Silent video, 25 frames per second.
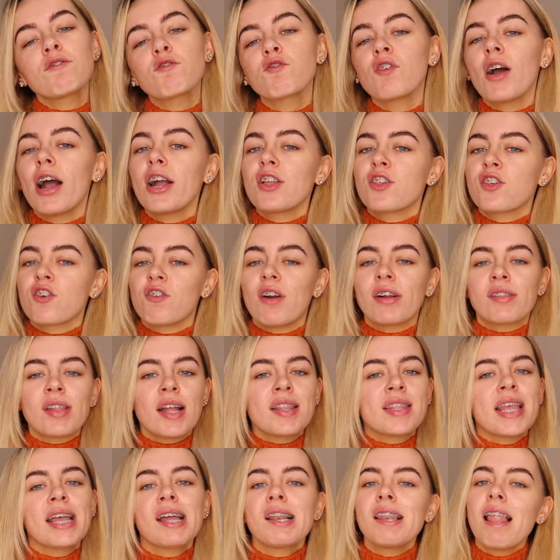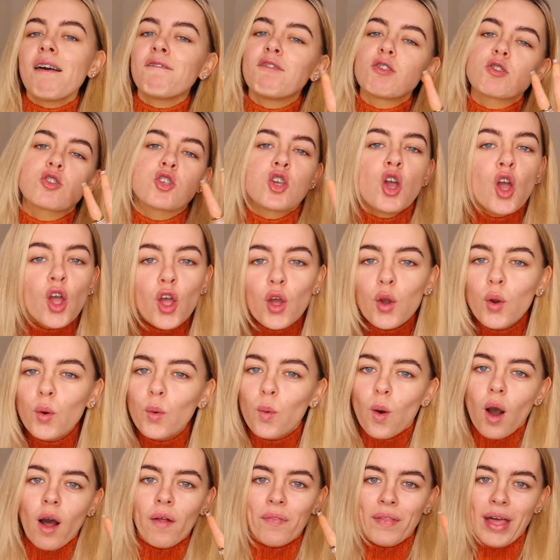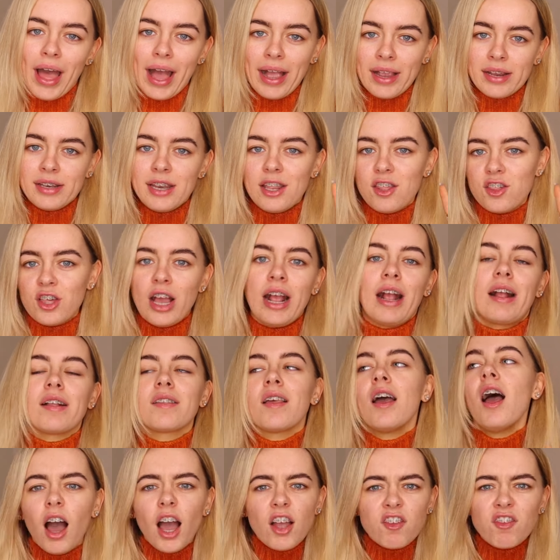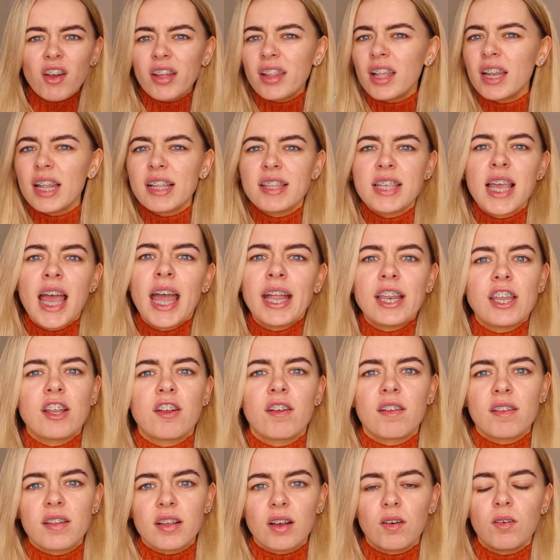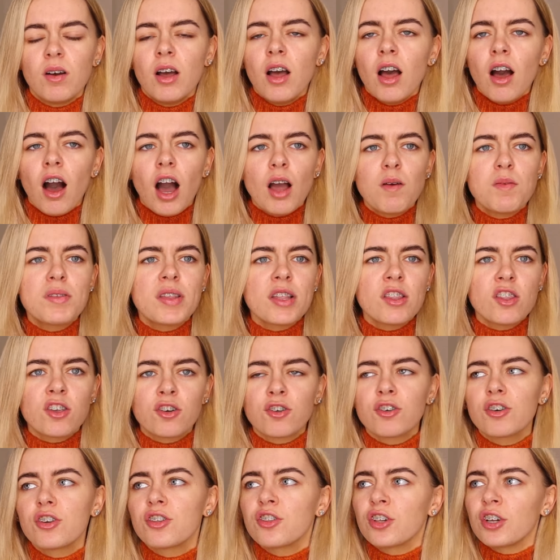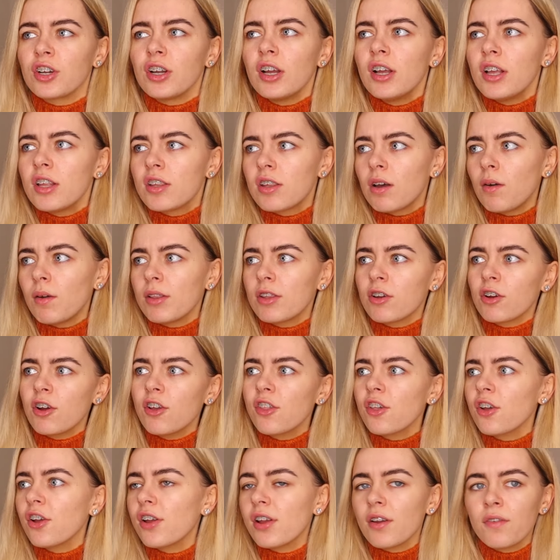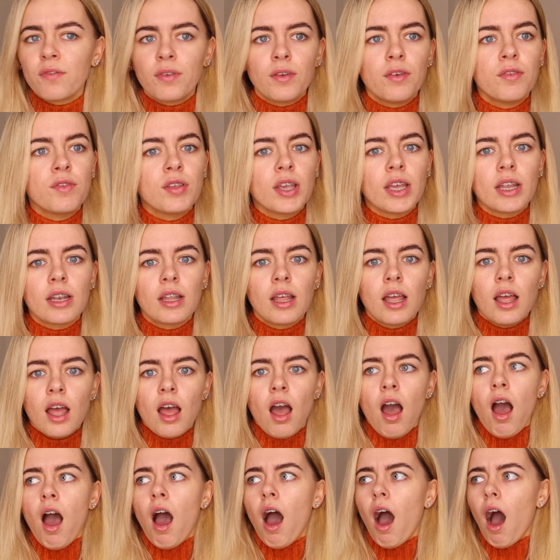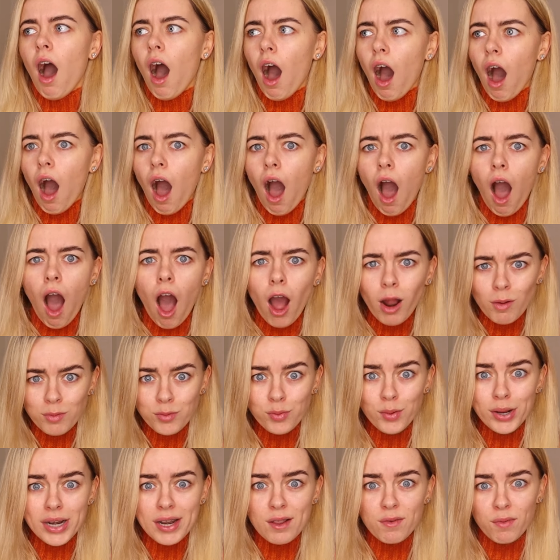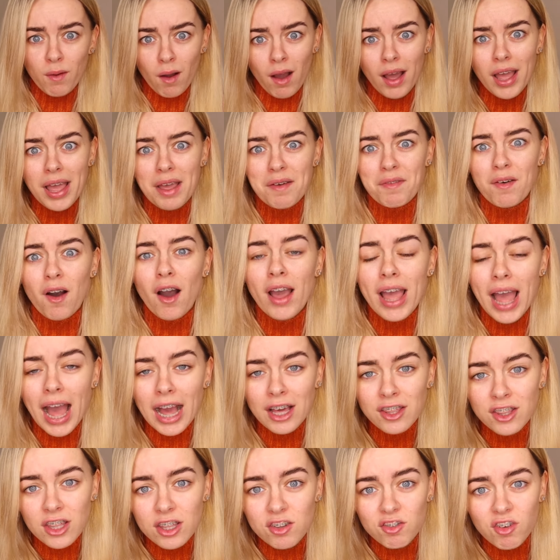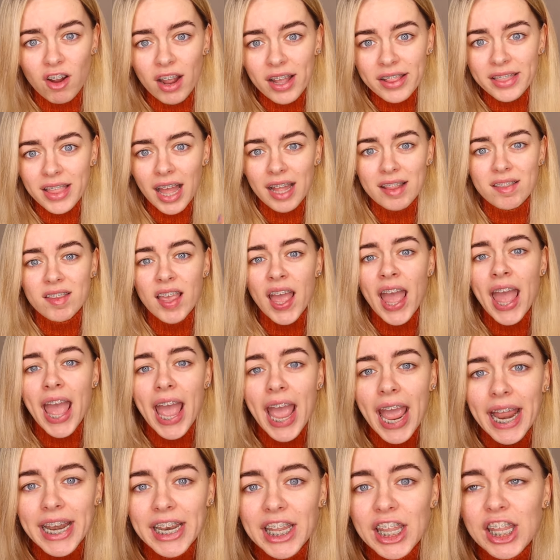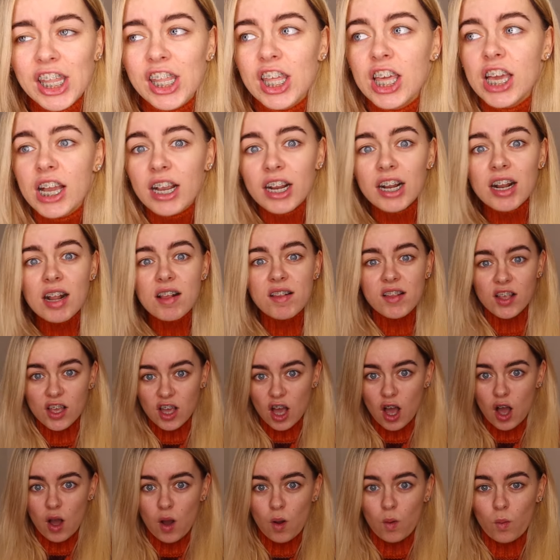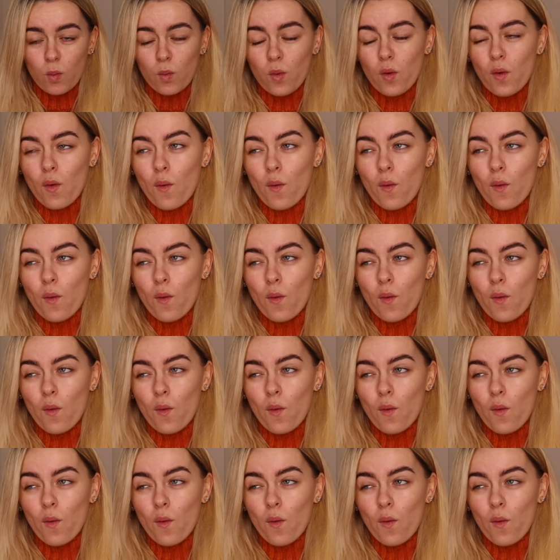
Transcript: tried Durac. That's like level 2 on the acne chart. I tried that like 10 years ago. I was in 3rd year. So in 3rd year, you're 15. I'm 25. I actually tried that 10 years ago.